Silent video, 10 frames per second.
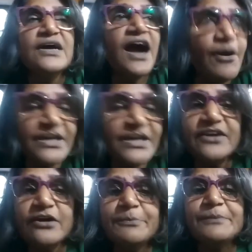How many
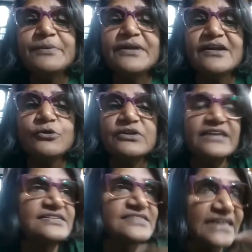young people are out there?
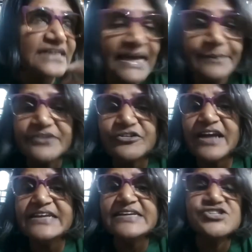There's a climate
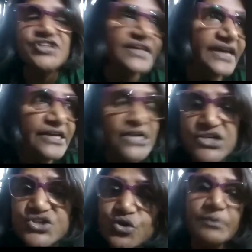rally in Chennai.
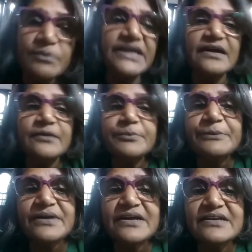So many young
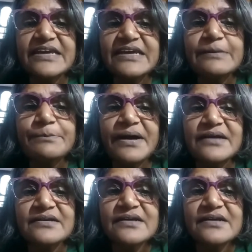people are taking part.